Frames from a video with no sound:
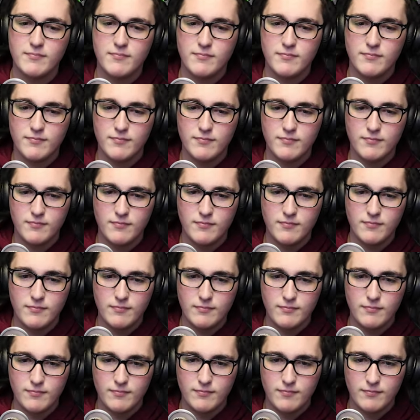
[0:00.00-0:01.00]
how?
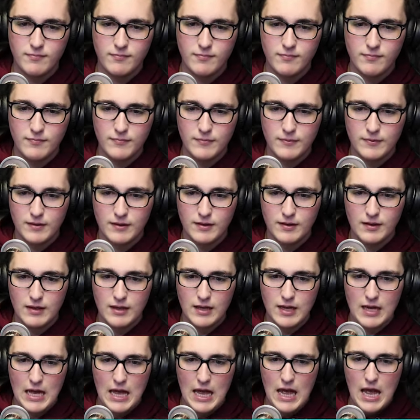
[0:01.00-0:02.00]
How do you?
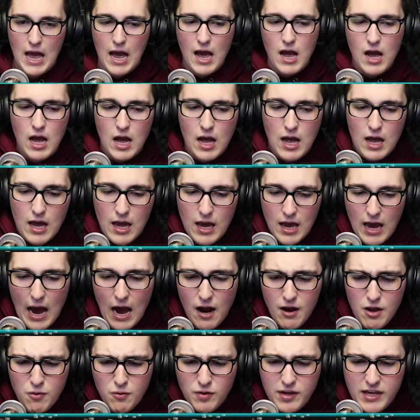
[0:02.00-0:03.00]
How
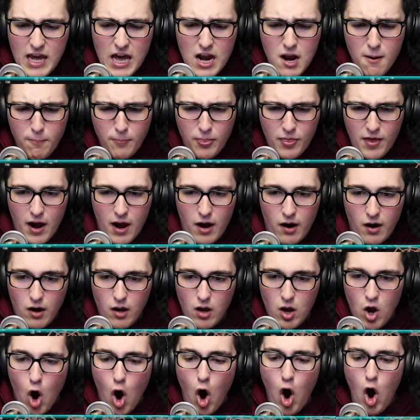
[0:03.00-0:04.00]
do you get up there?
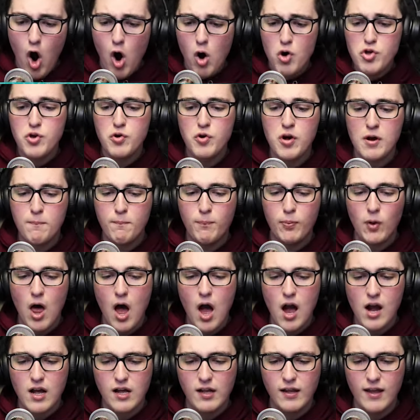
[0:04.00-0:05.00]
Oh, you could
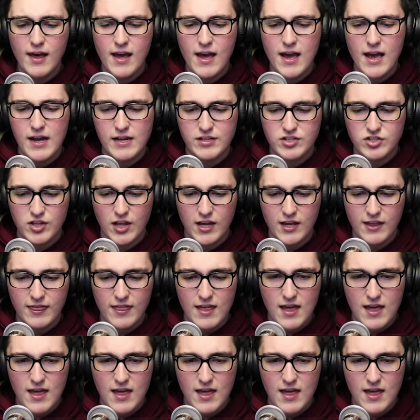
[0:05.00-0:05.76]
block glitch like